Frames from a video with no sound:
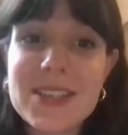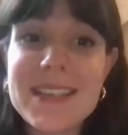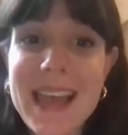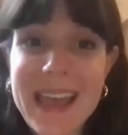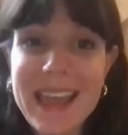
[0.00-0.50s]

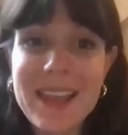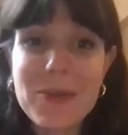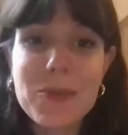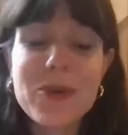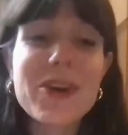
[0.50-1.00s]
today
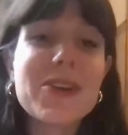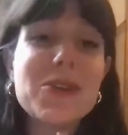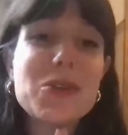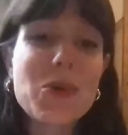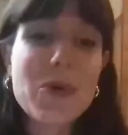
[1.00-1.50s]
we're going to
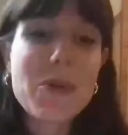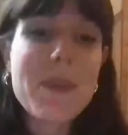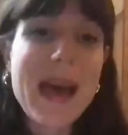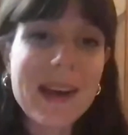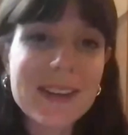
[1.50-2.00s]
talk
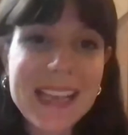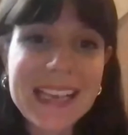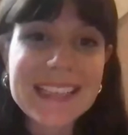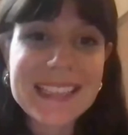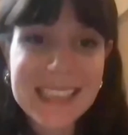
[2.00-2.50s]
about
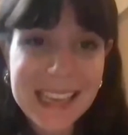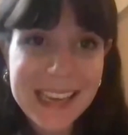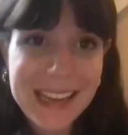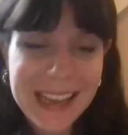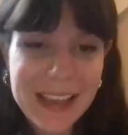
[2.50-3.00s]

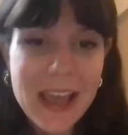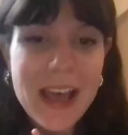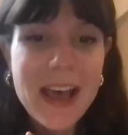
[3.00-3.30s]
exceeding